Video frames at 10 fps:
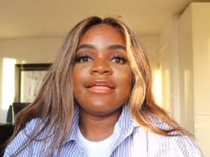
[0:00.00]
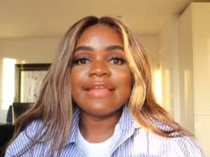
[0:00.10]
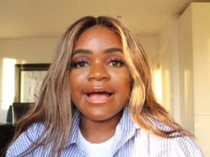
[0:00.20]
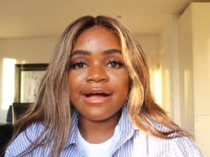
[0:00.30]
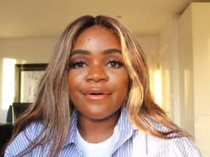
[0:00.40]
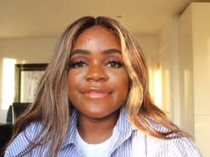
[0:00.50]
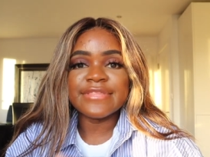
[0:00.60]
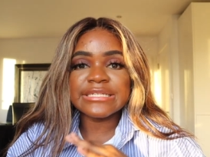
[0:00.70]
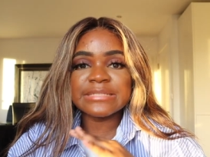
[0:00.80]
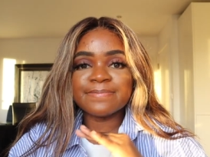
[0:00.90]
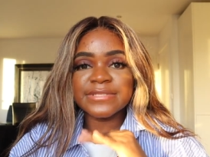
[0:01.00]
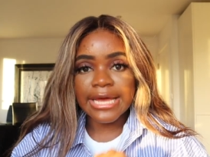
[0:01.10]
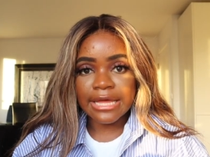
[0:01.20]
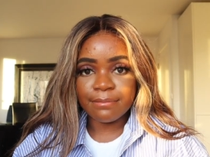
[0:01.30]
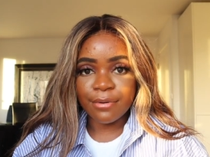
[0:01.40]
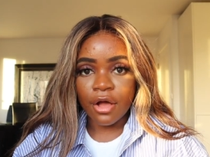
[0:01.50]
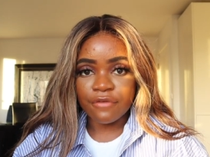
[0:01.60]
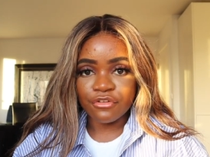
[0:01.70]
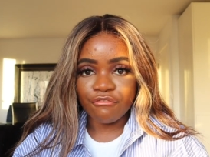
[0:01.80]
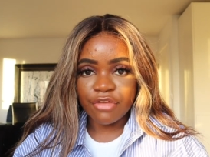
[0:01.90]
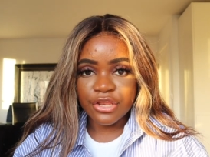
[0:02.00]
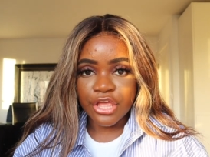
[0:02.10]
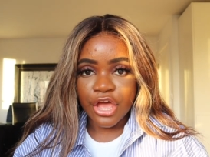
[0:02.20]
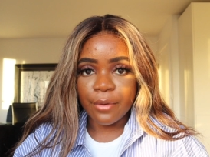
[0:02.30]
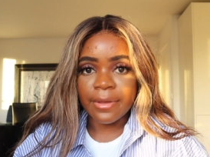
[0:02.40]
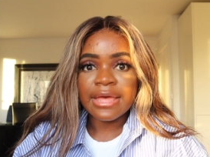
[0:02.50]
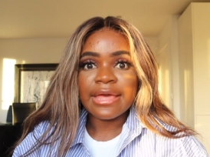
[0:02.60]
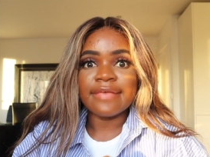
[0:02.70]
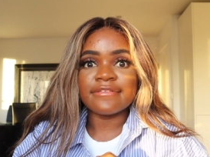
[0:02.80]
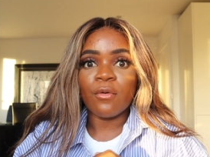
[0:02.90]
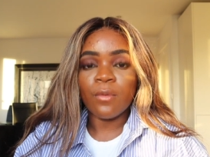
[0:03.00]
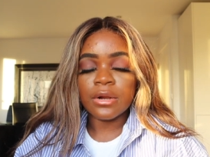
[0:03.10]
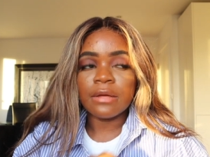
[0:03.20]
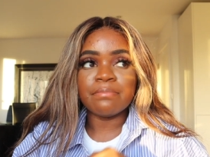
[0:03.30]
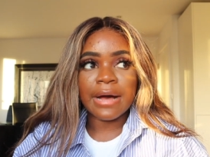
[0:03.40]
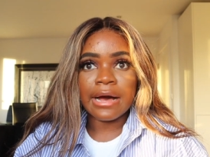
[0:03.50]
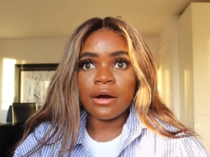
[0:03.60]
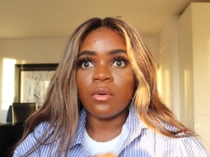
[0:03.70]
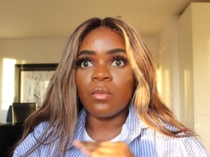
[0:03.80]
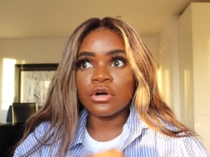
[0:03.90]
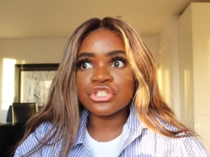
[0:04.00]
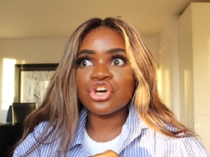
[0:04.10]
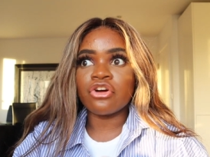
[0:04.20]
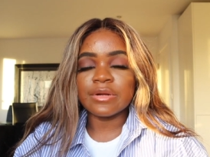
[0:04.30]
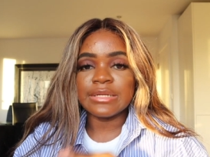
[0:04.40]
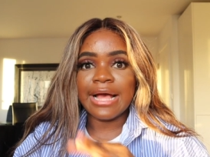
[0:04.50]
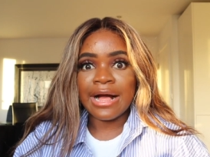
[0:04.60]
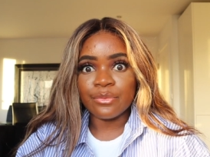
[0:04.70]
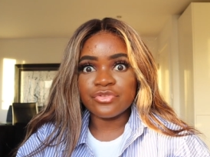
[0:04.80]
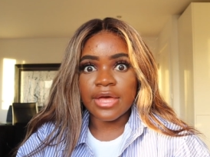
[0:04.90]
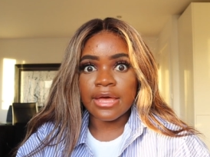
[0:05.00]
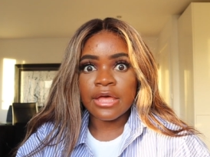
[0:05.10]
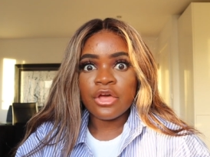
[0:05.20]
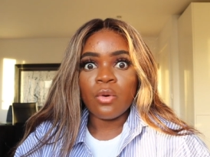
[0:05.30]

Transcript: Now, this second part of the video is all about what's currently out there,